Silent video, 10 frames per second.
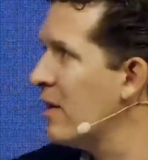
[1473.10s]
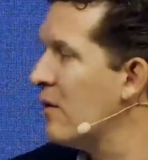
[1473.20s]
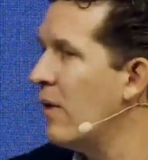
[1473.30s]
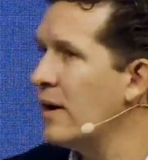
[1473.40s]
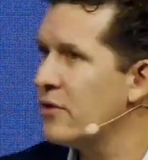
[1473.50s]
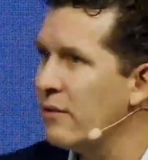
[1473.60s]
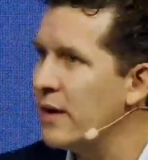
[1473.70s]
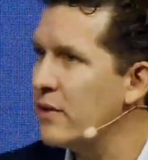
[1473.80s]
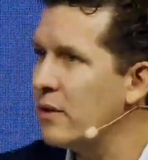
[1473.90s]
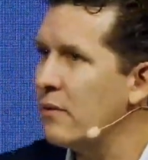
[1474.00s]
Right? So
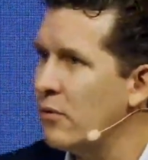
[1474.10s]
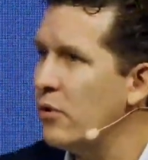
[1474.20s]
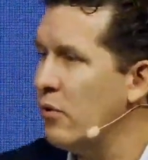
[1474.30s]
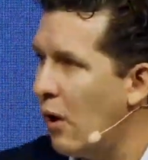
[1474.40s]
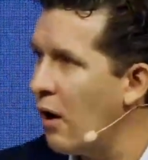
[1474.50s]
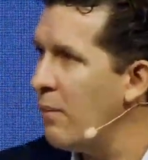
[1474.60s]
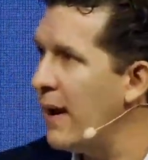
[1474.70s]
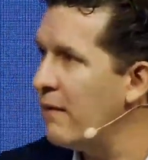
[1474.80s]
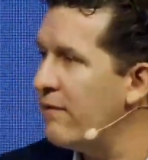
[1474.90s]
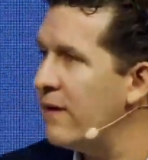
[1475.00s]
you are
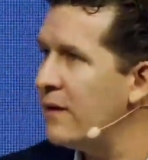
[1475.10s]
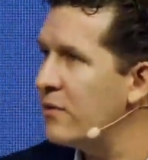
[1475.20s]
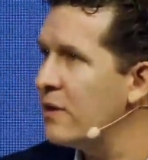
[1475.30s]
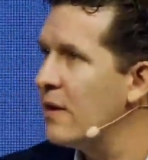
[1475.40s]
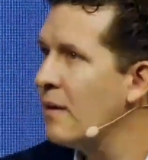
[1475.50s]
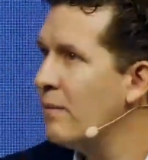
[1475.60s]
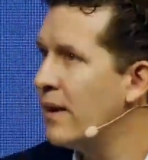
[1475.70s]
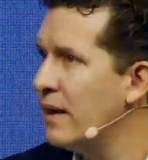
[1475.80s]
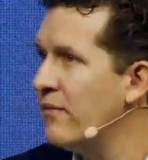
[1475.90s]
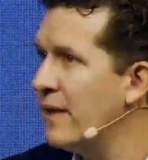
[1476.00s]
paying fees, but
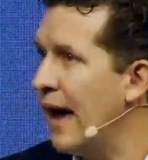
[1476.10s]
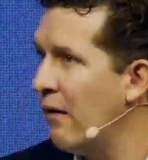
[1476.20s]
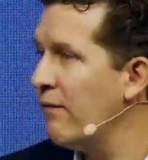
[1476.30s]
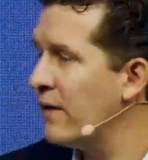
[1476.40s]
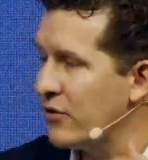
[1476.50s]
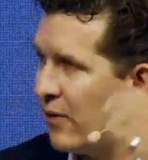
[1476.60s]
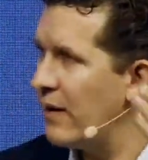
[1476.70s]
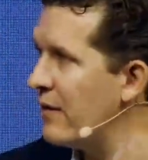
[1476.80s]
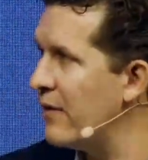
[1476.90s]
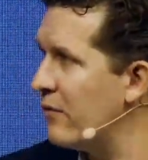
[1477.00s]
if the alpha is greater
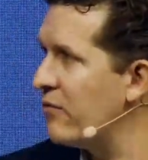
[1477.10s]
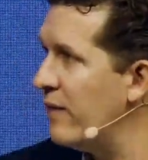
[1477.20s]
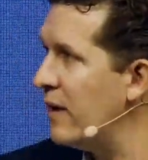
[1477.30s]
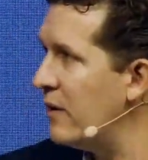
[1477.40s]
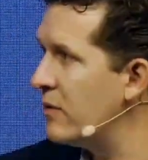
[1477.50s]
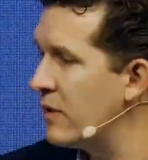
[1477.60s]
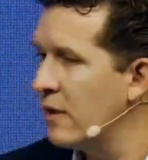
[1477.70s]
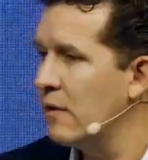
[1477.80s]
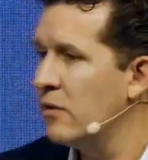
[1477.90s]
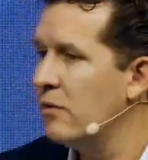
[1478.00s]
than those fees,
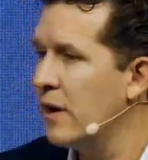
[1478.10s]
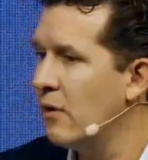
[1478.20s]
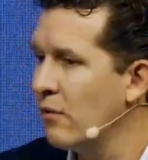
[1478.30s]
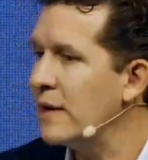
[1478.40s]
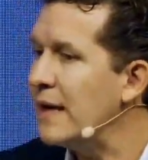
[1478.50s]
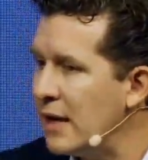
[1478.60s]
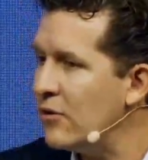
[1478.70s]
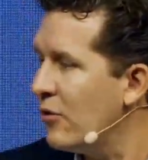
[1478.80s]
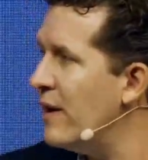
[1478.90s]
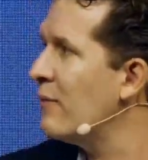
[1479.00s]
you can only eat
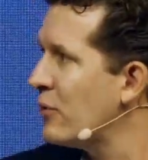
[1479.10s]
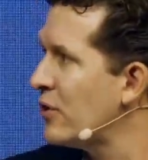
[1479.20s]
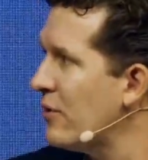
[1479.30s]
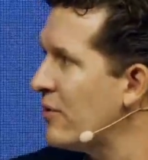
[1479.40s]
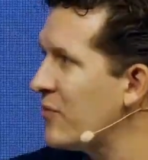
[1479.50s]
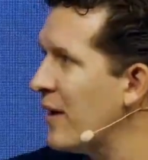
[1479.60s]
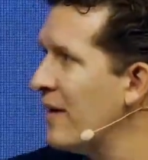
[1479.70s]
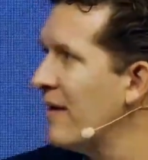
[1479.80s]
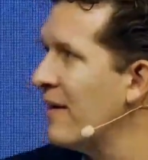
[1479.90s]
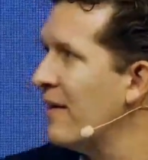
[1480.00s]
your net returns, right?
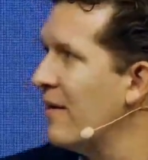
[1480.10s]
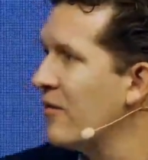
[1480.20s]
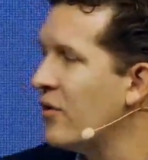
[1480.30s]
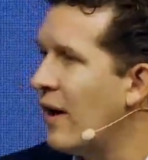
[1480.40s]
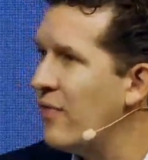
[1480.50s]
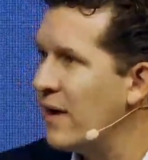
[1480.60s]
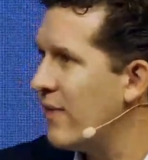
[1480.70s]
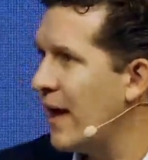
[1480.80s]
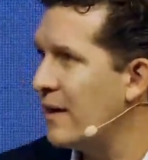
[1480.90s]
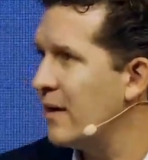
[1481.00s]
So I think
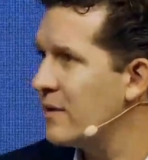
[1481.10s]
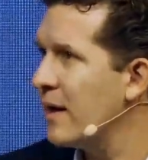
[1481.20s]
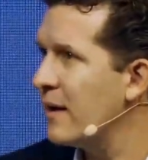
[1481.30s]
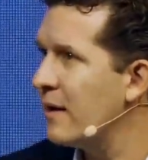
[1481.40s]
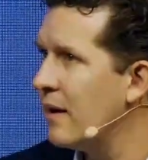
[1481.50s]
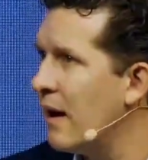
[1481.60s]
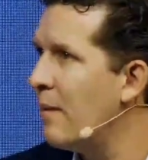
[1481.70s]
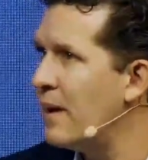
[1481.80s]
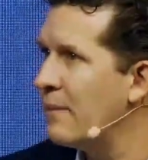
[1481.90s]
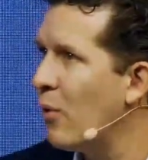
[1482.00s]
that is like a
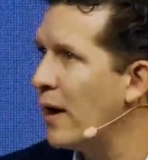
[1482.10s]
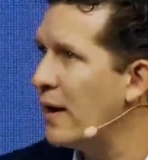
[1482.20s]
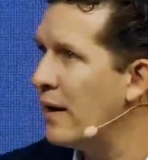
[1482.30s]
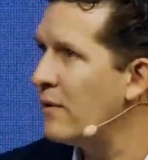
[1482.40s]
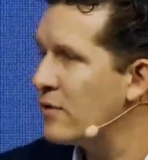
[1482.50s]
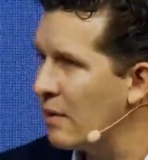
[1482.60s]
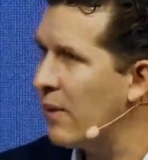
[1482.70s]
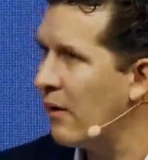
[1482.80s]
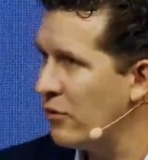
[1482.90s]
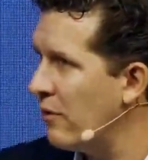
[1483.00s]
big point, and
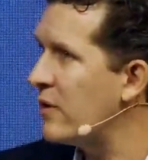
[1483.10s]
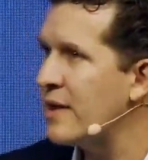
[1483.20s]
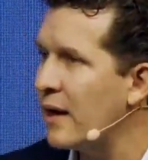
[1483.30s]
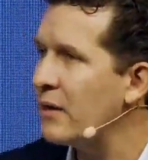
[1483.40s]
somehow you're exactly